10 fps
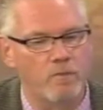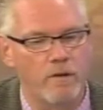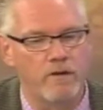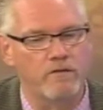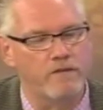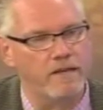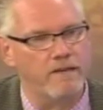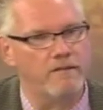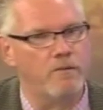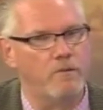is one of those
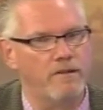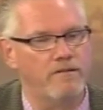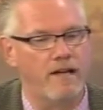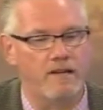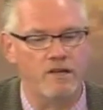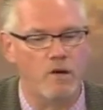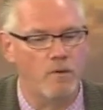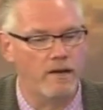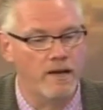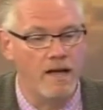things that we decide, you know
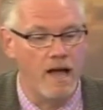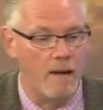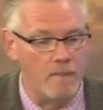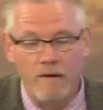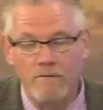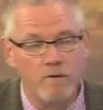what, I'm not